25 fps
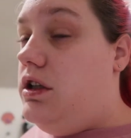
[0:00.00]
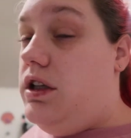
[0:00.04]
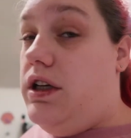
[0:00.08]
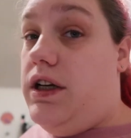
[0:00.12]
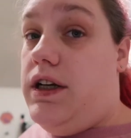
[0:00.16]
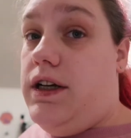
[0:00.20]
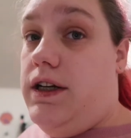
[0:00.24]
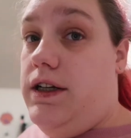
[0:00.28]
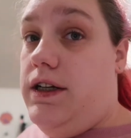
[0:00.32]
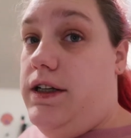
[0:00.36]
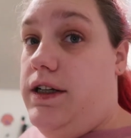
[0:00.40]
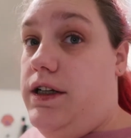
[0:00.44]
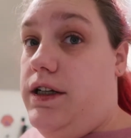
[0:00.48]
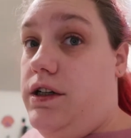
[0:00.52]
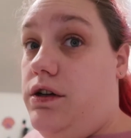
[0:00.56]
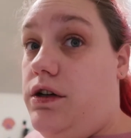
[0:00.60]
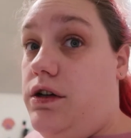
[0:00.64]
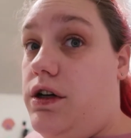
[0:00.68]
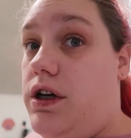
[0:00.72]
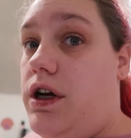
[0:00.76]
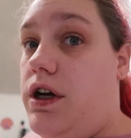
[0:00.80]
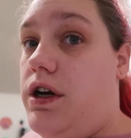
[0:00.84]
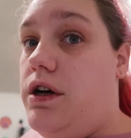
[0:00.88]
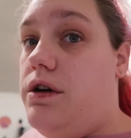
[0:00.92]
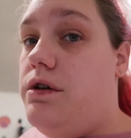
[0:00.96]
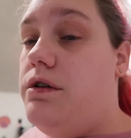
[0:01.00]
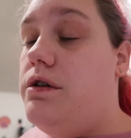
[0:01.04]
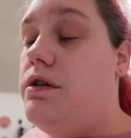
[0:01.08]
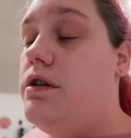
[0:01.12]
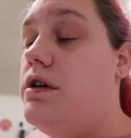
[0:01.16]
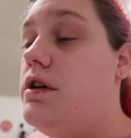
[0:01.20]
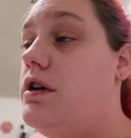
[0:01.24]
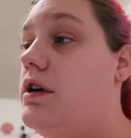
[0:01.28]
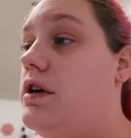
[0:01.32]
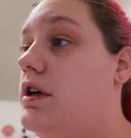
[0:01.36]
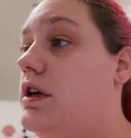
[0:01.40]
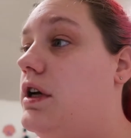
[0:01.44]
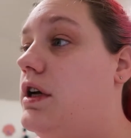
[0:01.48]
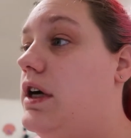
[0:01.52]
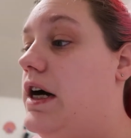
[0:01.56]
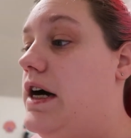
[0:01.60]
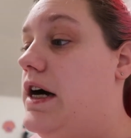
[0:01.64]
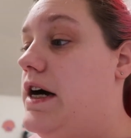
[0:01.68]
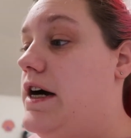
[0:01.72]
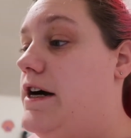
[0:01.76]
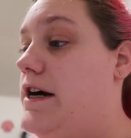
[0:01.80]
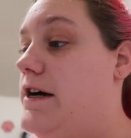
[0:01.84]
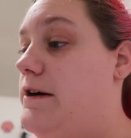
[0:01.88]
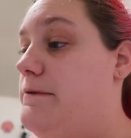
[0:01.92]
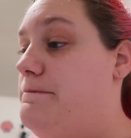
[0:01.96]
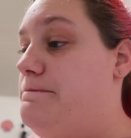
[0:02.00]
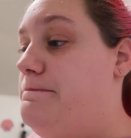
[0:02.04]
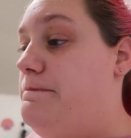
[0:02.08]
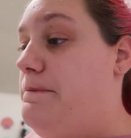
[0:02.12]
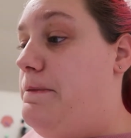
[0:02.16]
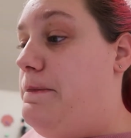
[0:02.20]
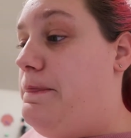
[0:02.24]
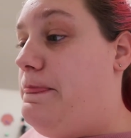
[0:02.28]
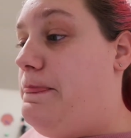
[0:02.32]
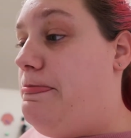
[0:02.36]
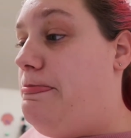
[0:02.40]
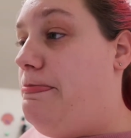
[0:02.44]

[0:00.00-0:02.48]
like a year ago. Um,